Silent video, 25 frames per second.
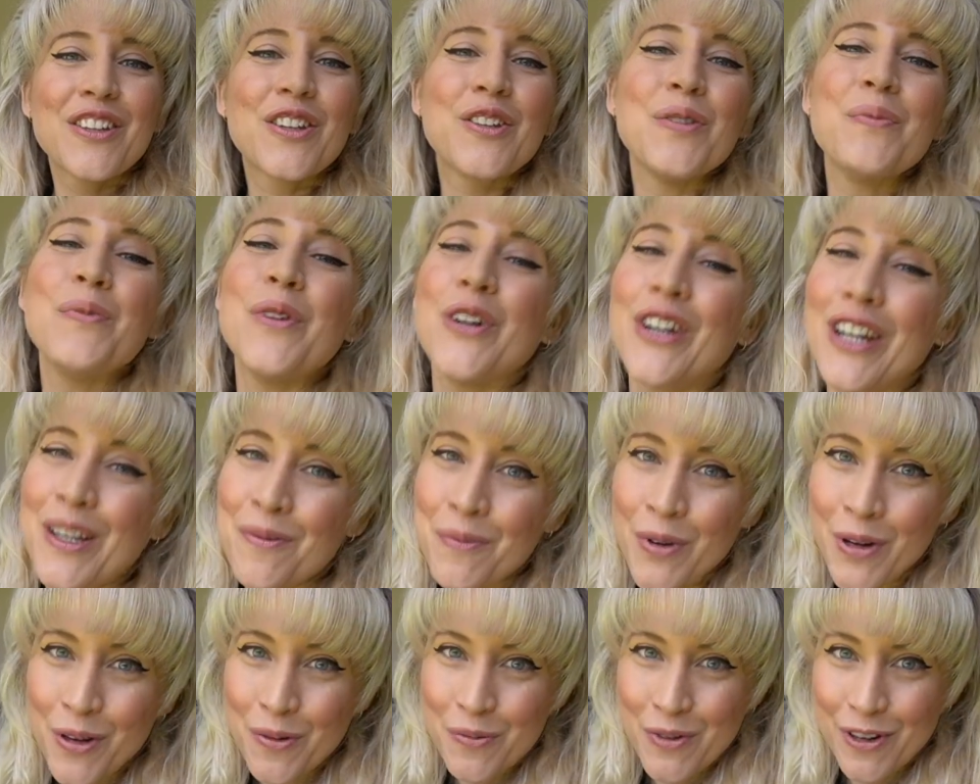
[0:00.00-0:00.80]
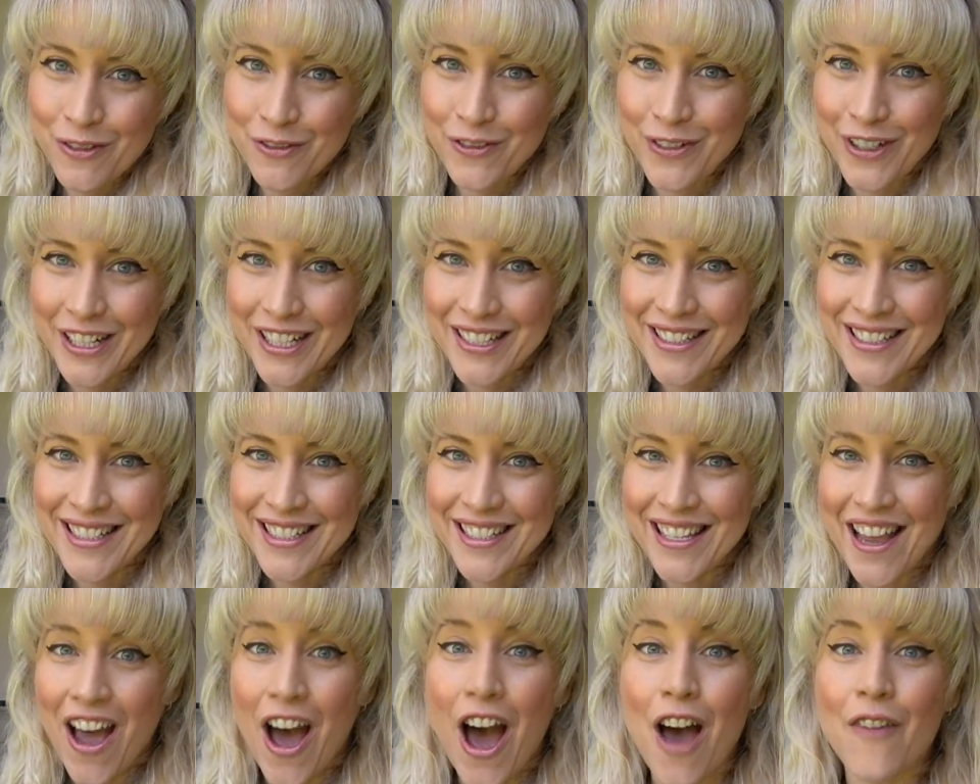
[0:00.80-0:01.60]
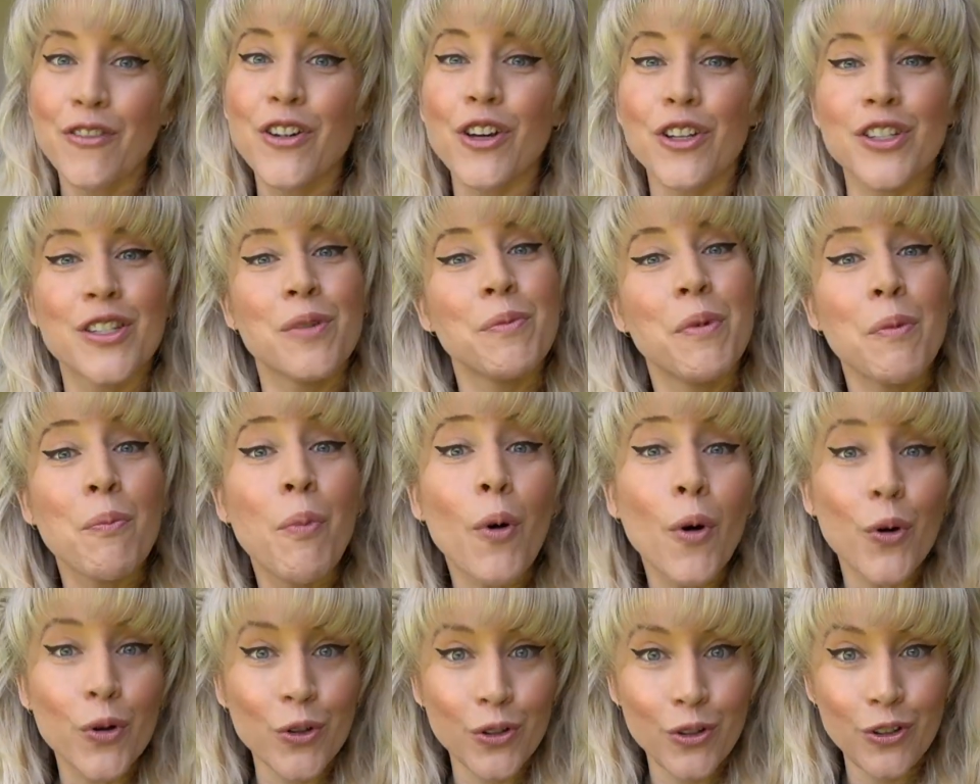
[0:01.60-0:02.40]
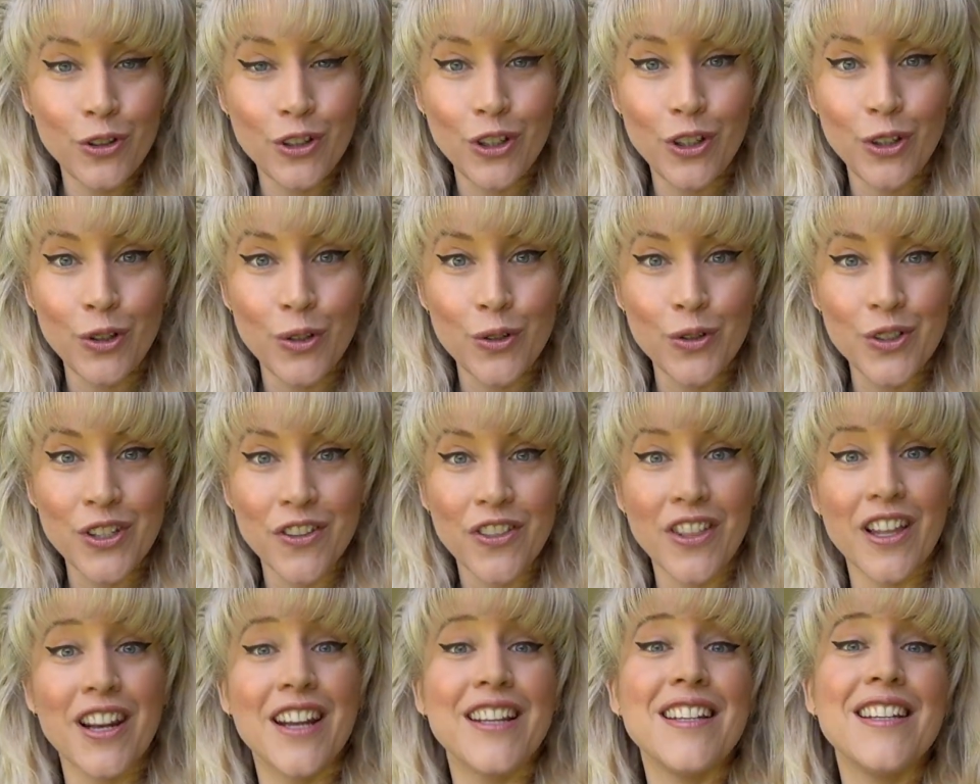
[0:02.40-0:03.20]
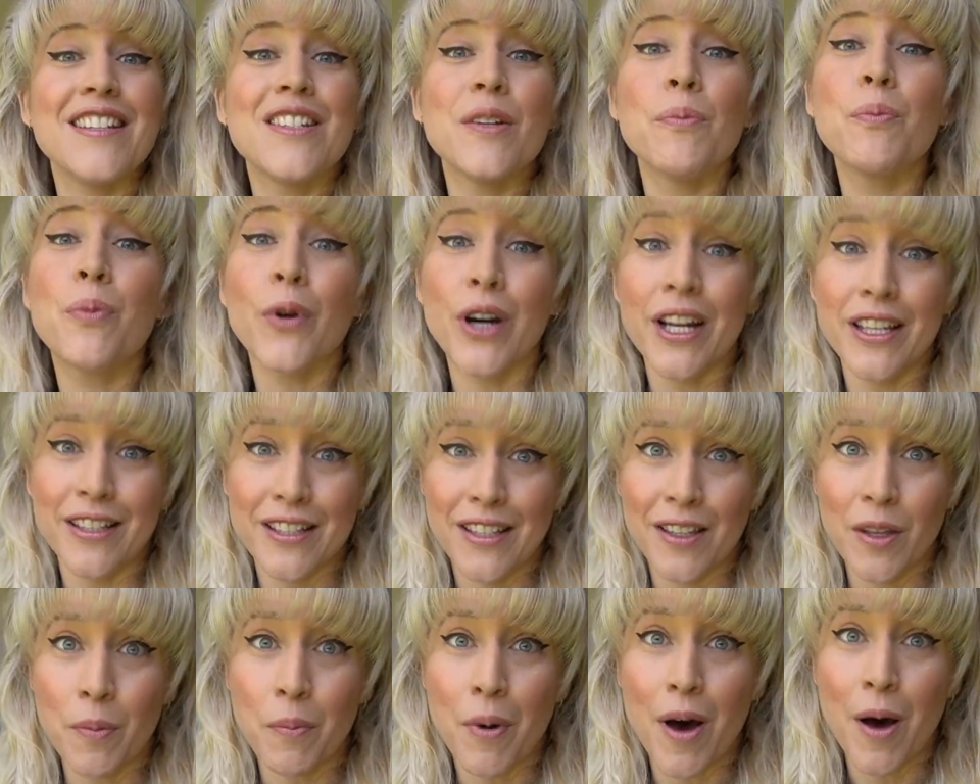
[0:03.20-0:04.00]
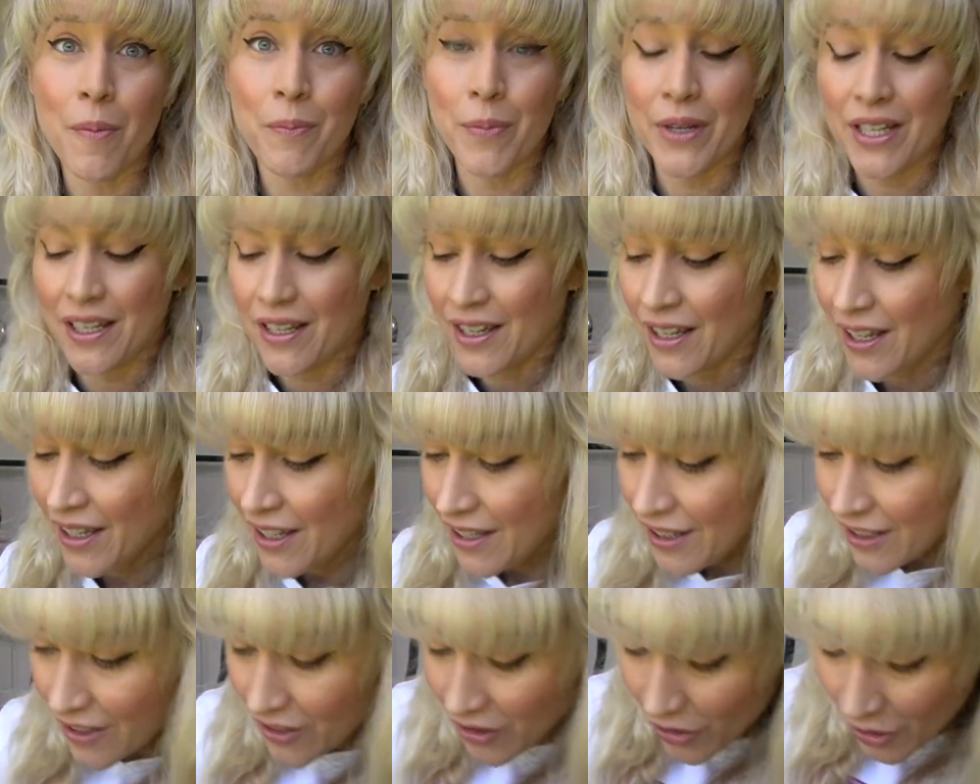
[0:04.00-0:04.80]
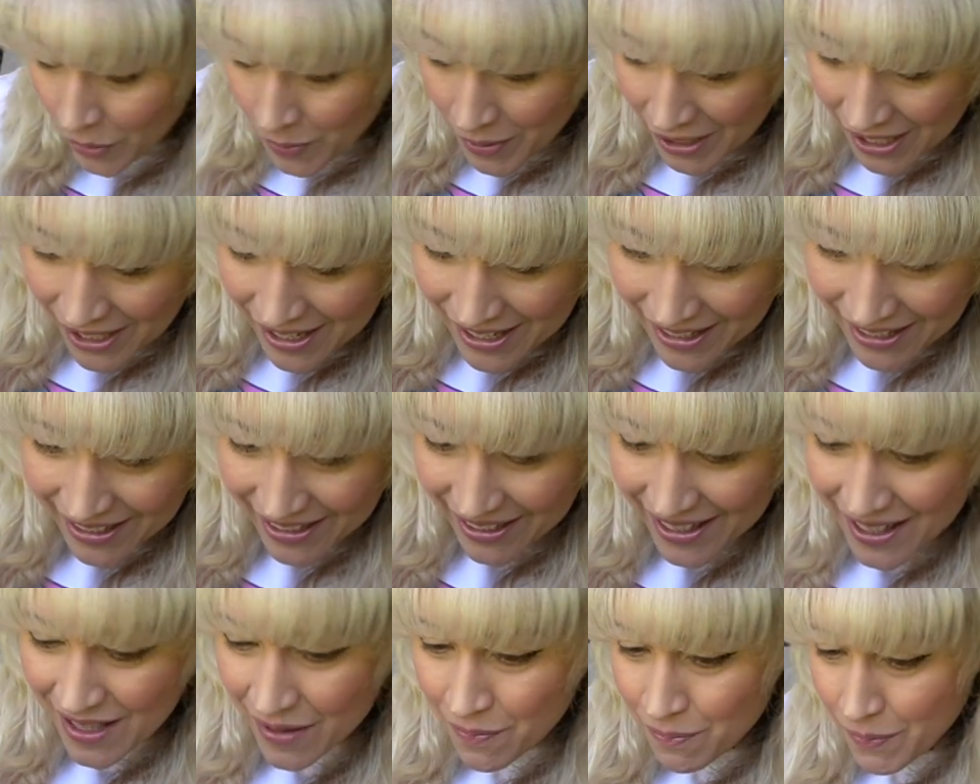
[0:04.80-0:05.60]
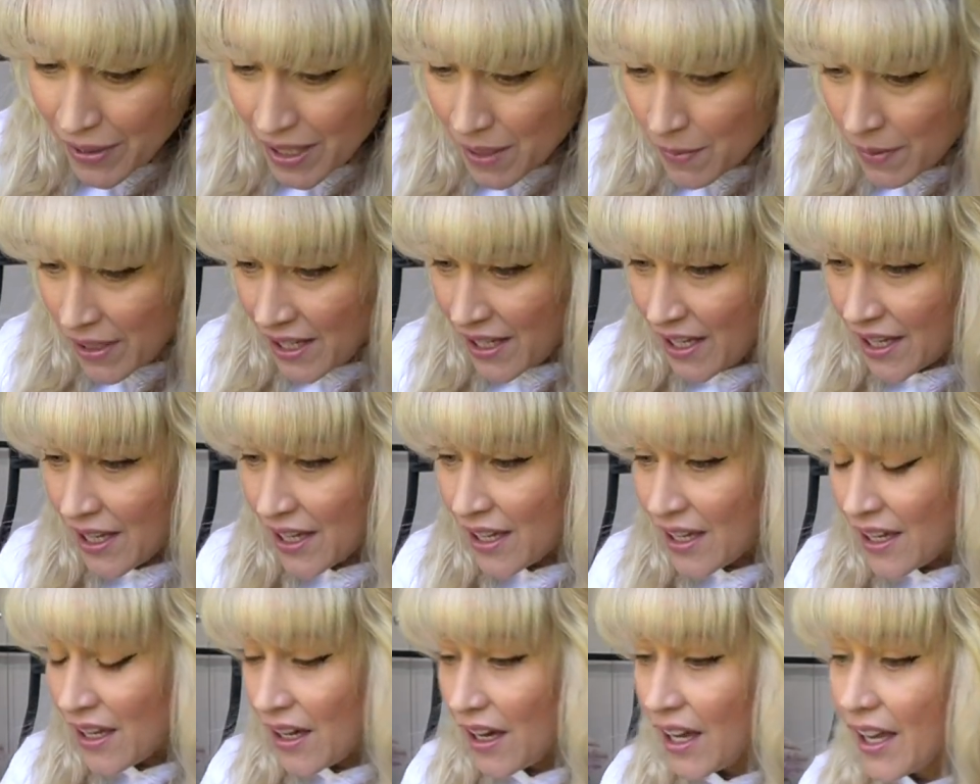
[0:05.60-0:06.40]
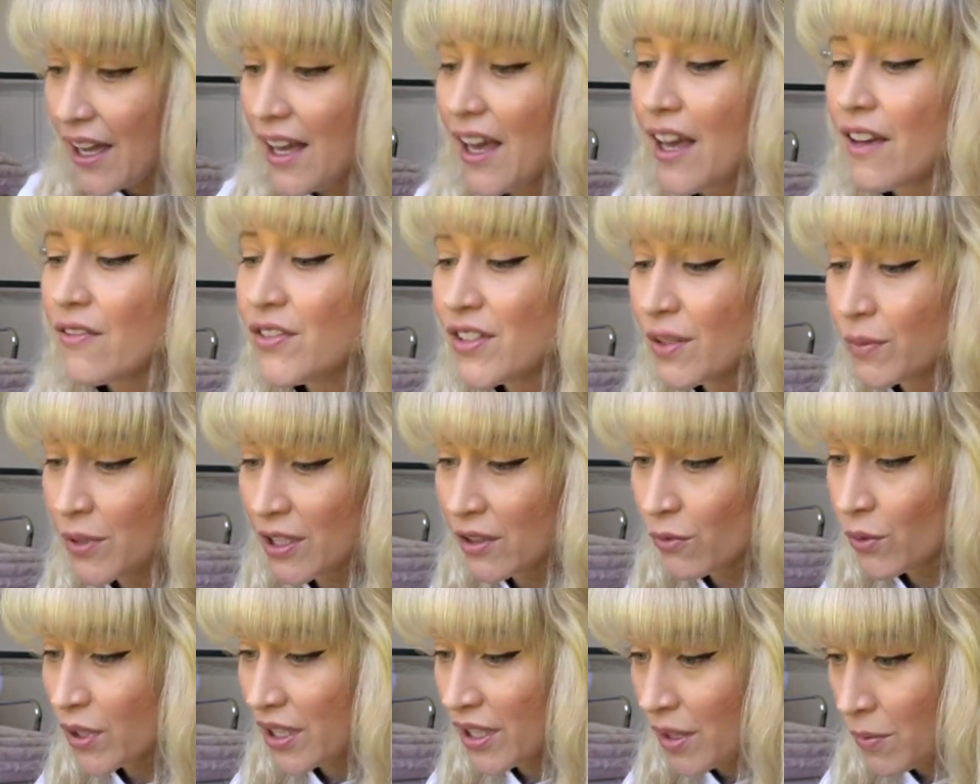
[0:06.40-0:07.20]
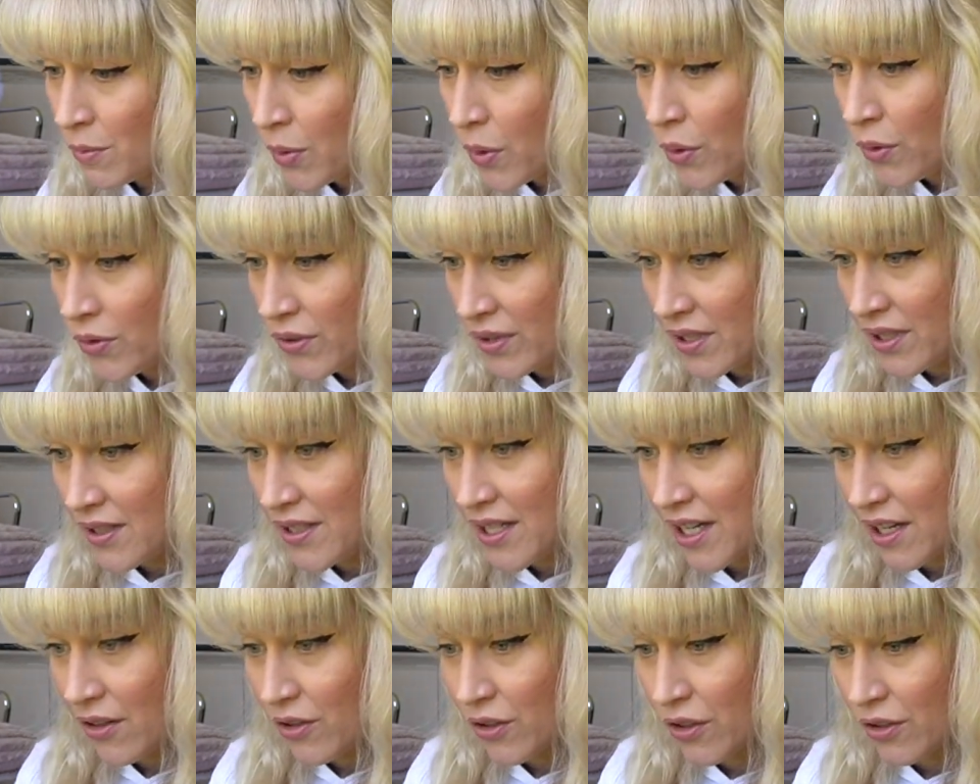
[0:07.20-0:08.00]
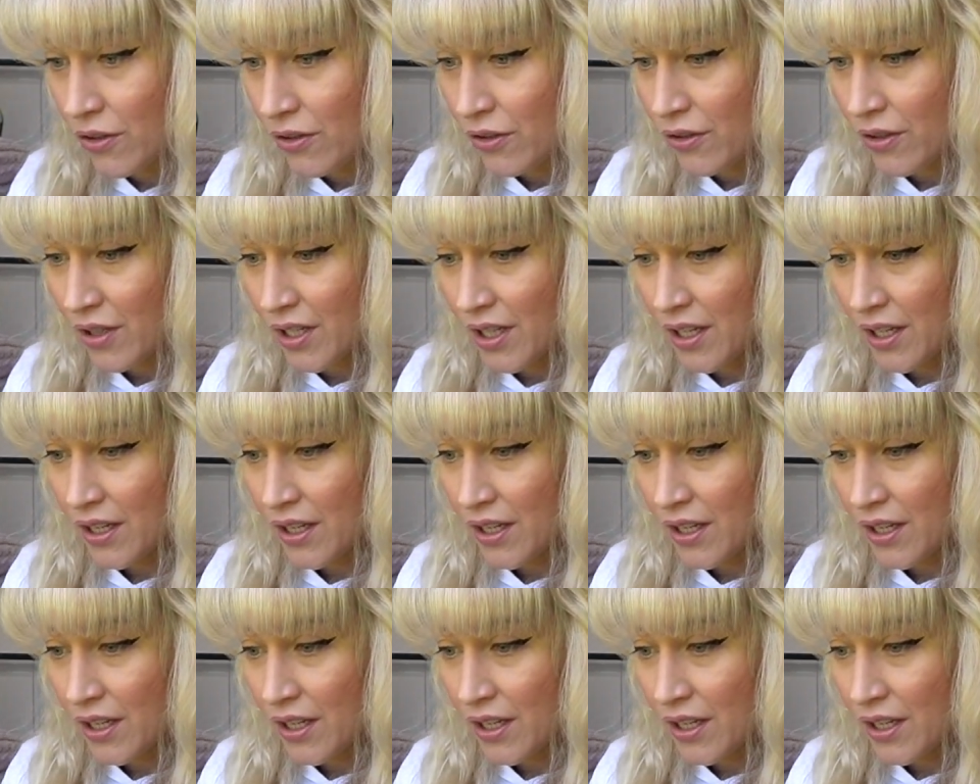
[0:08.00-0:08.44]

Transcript: Good morning Pokemon friends. I've got some important news that I need to break to the puppy. Kobe, baby, I have something really important to tell you.